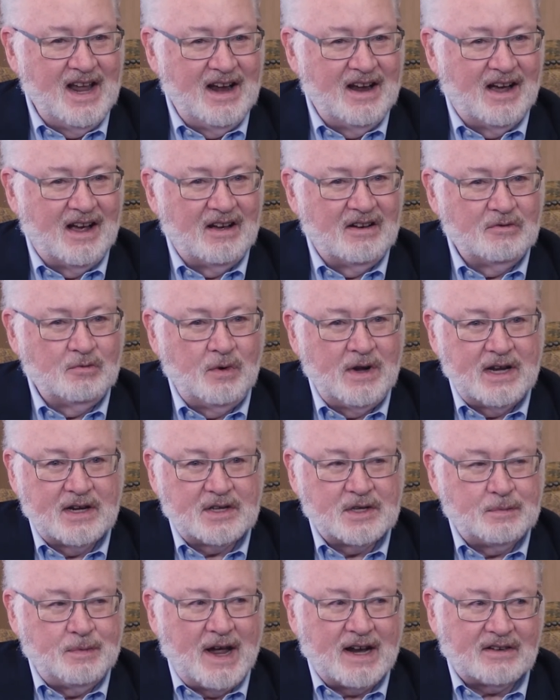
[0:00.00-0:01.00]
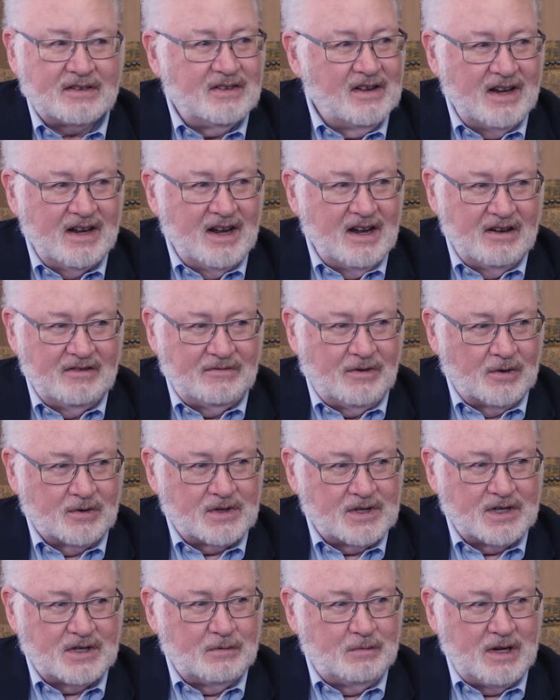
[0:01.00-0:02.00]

uh, we expect folks to